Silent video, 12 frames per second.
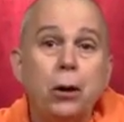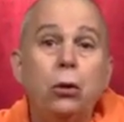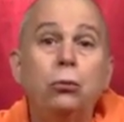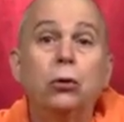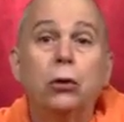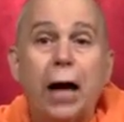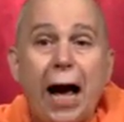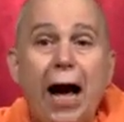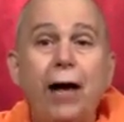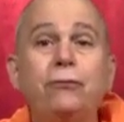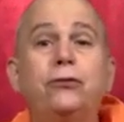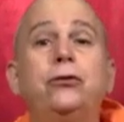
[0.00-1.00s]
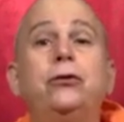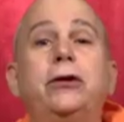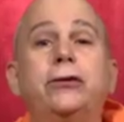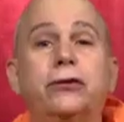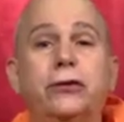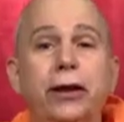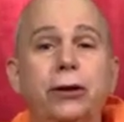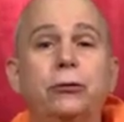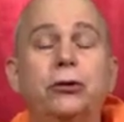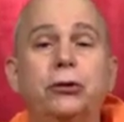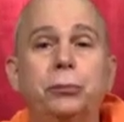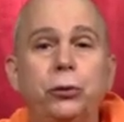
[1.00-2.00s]
we'll have to
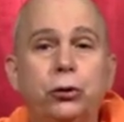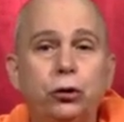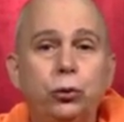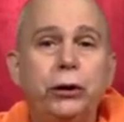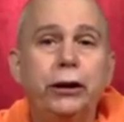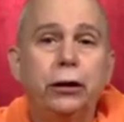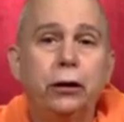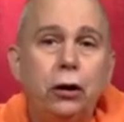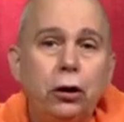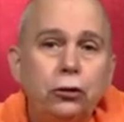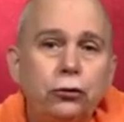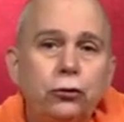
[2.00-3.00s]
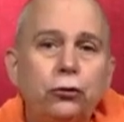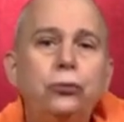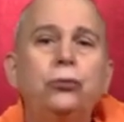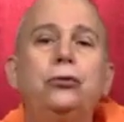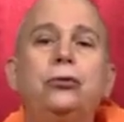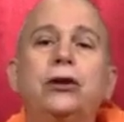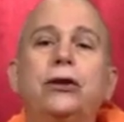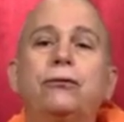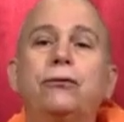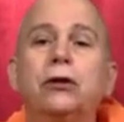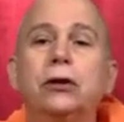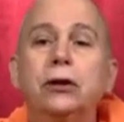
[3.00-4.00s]
distinguish between two
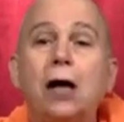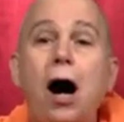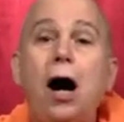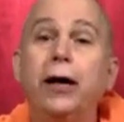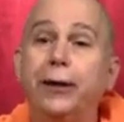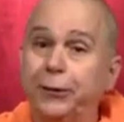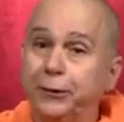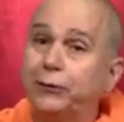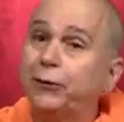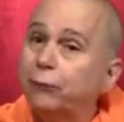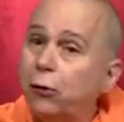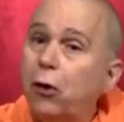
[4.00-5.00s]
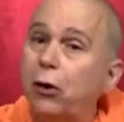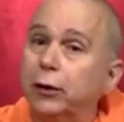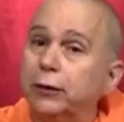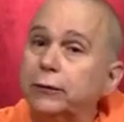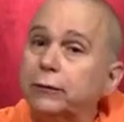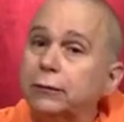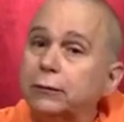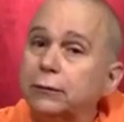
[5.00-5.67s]
different kinds of cause.